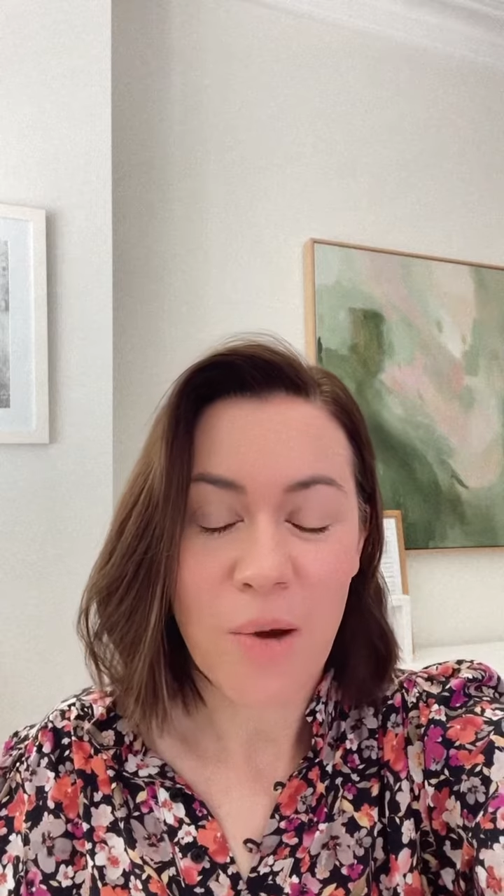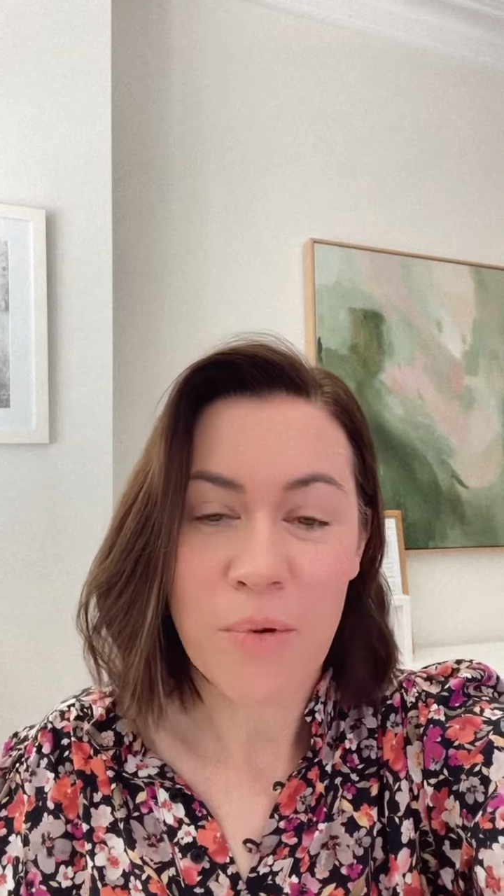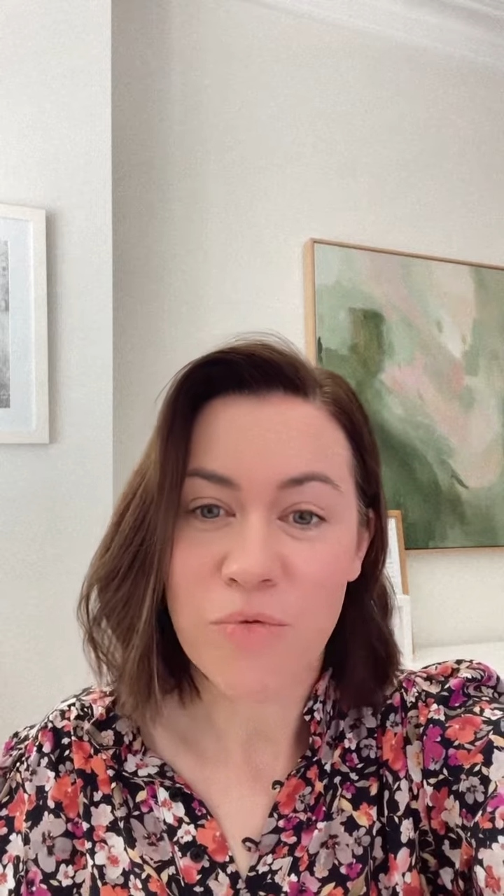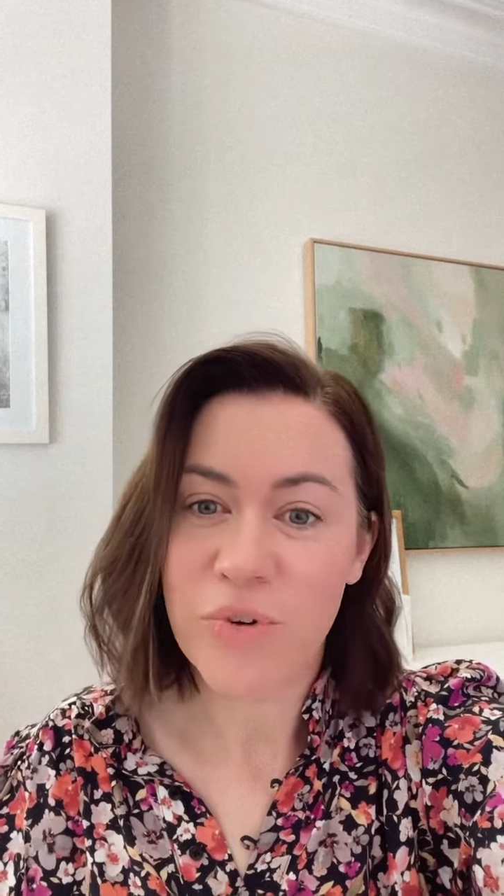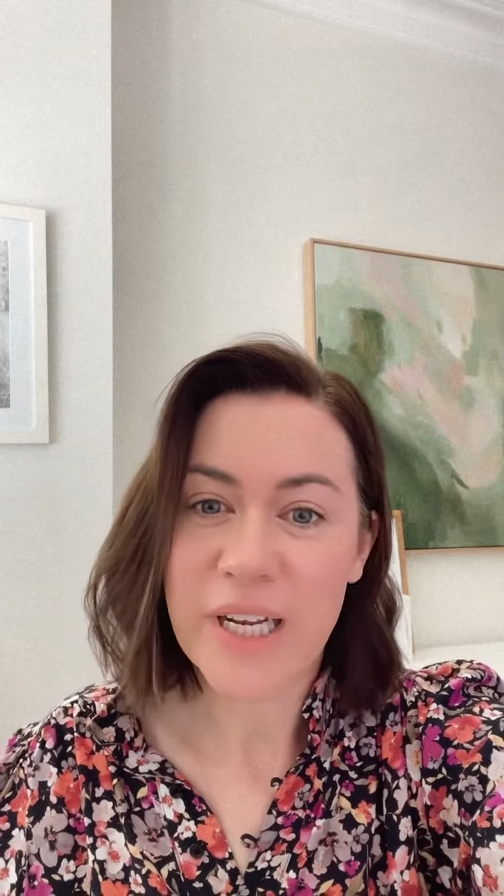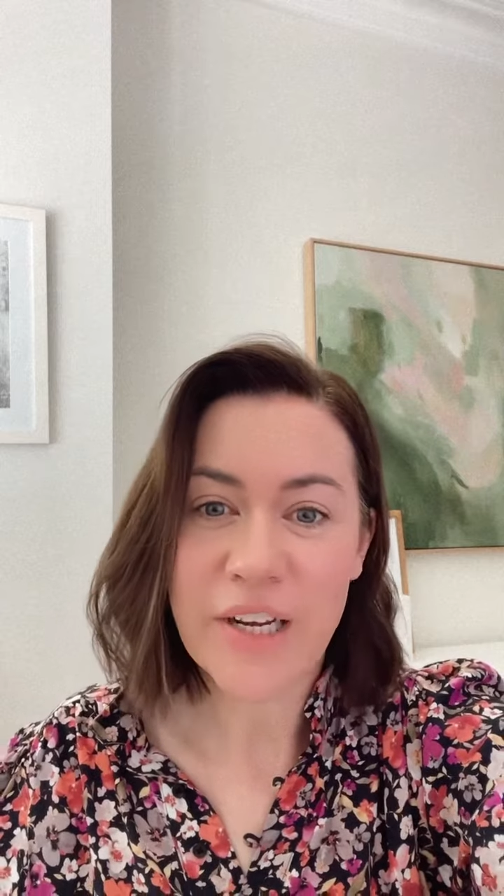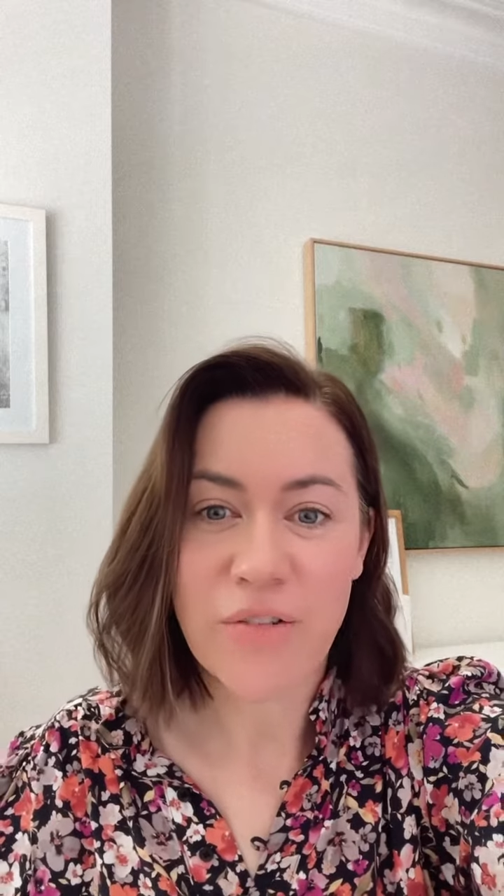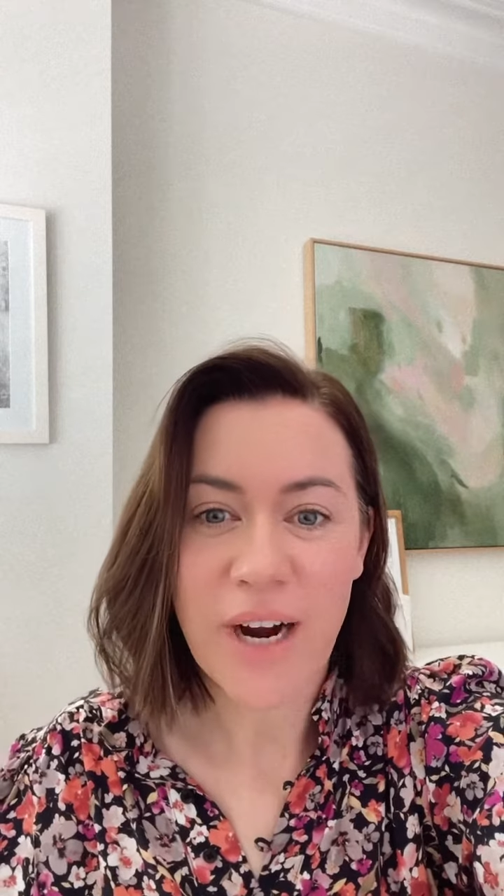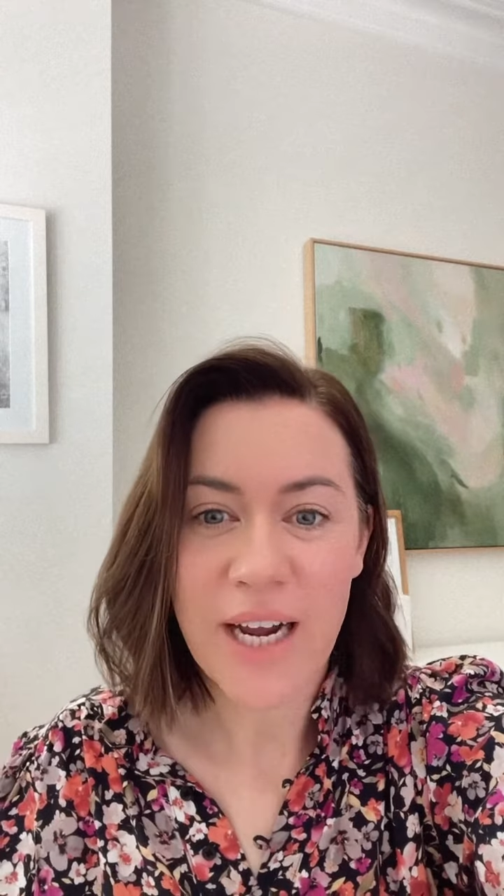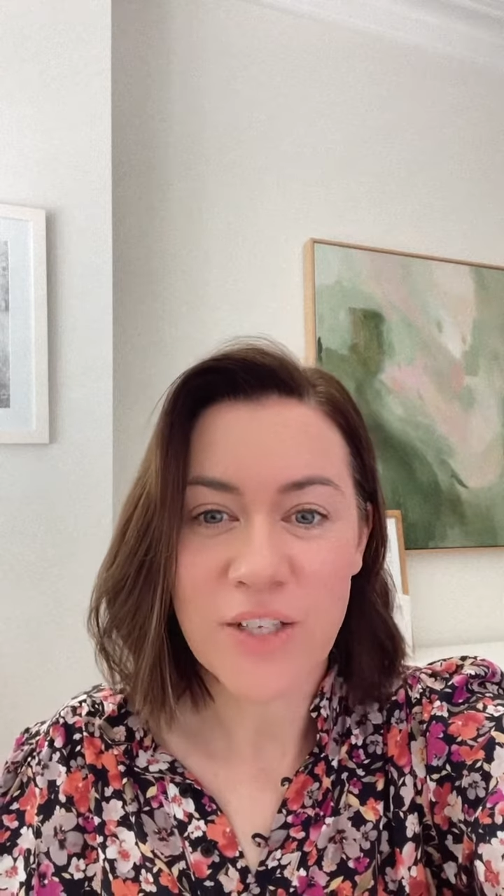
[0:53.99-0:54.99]
really
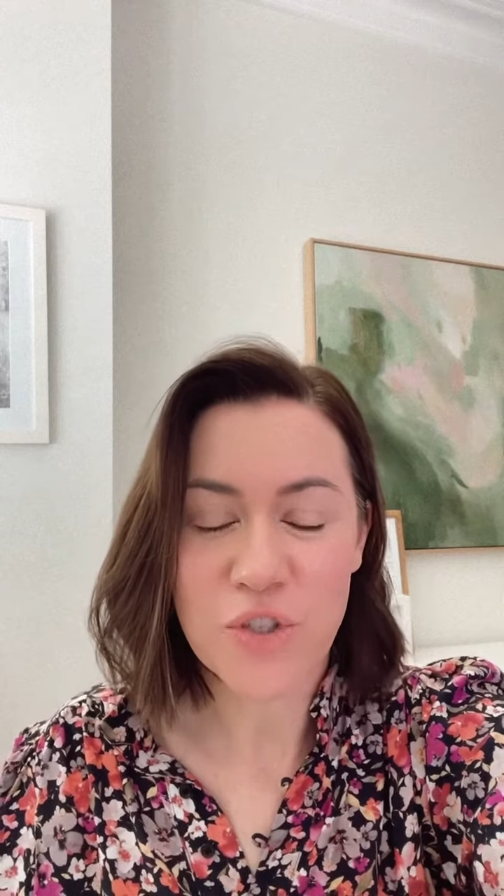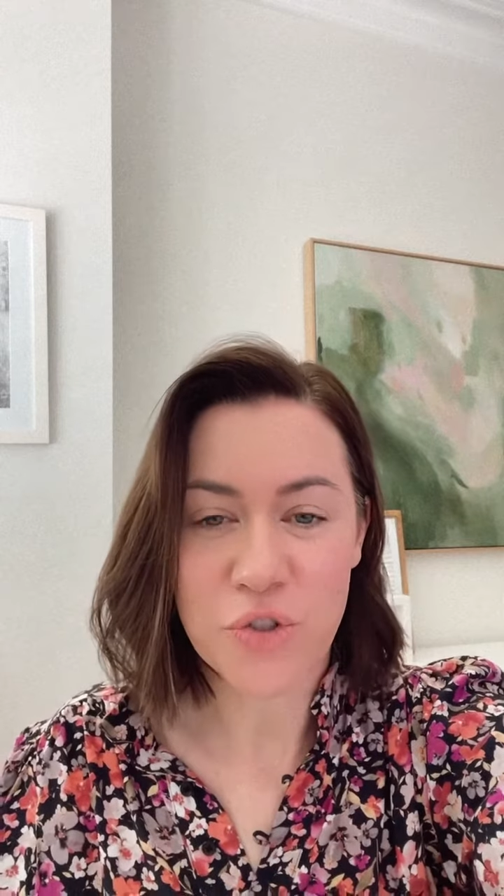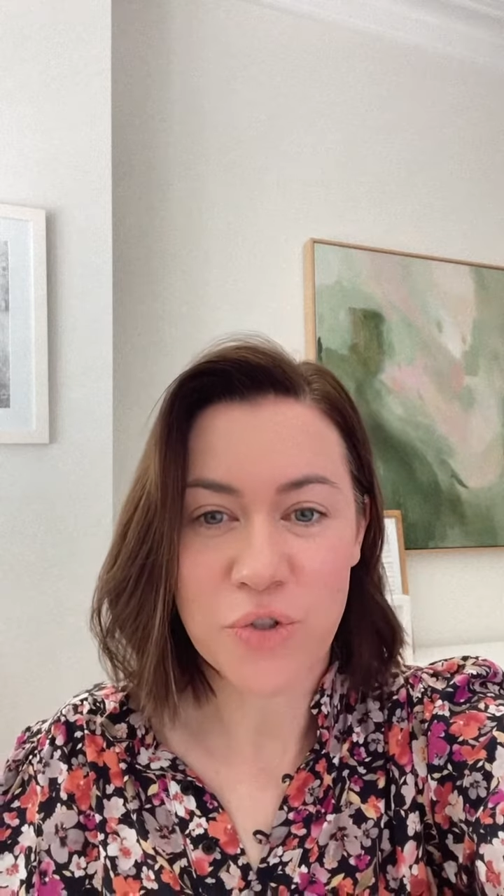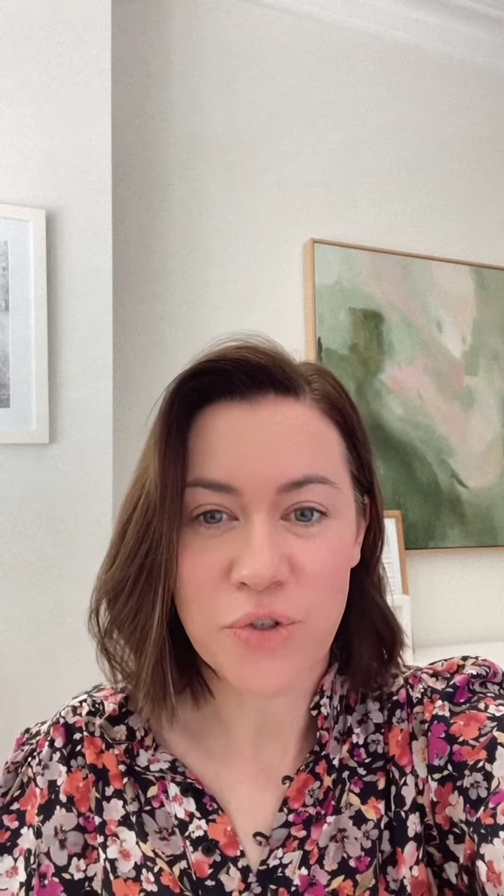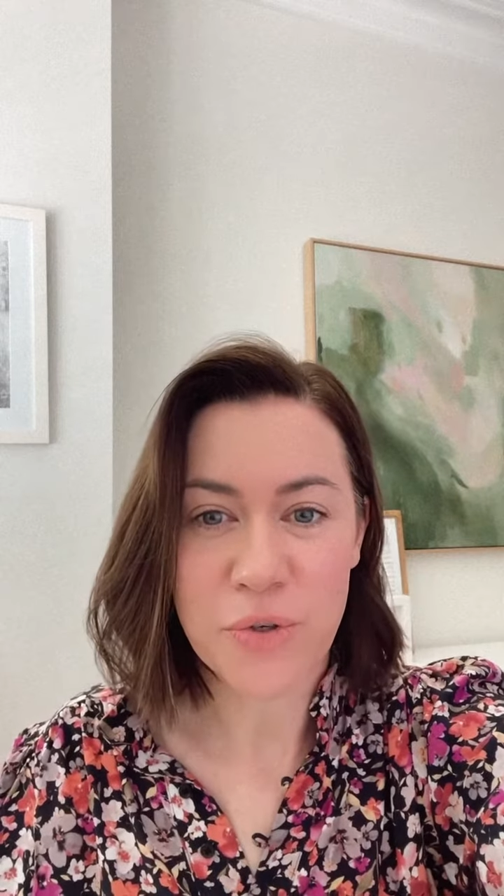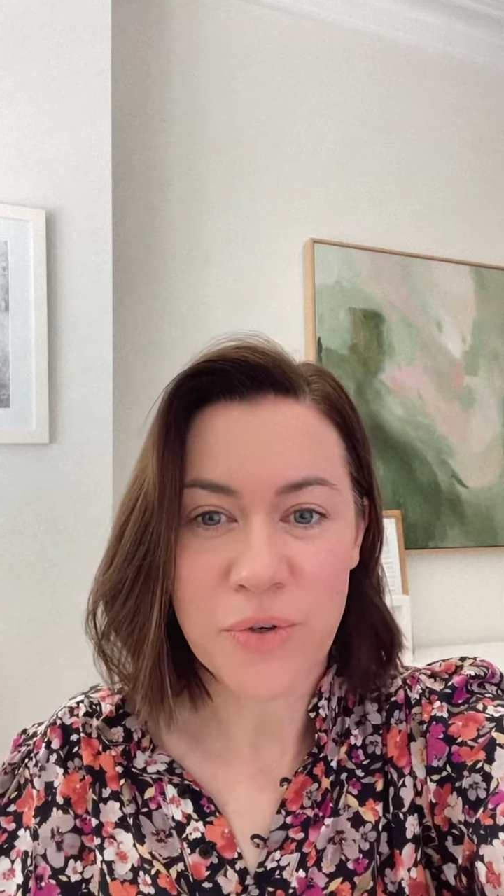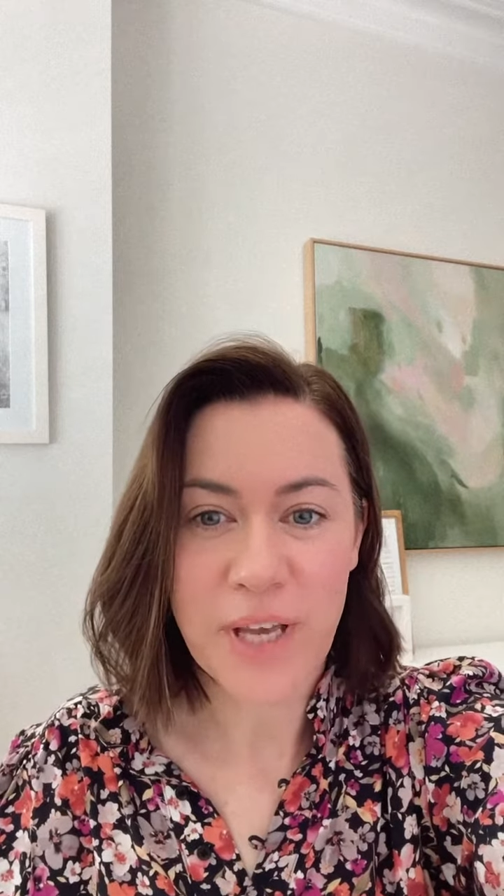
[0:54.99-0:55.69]
great to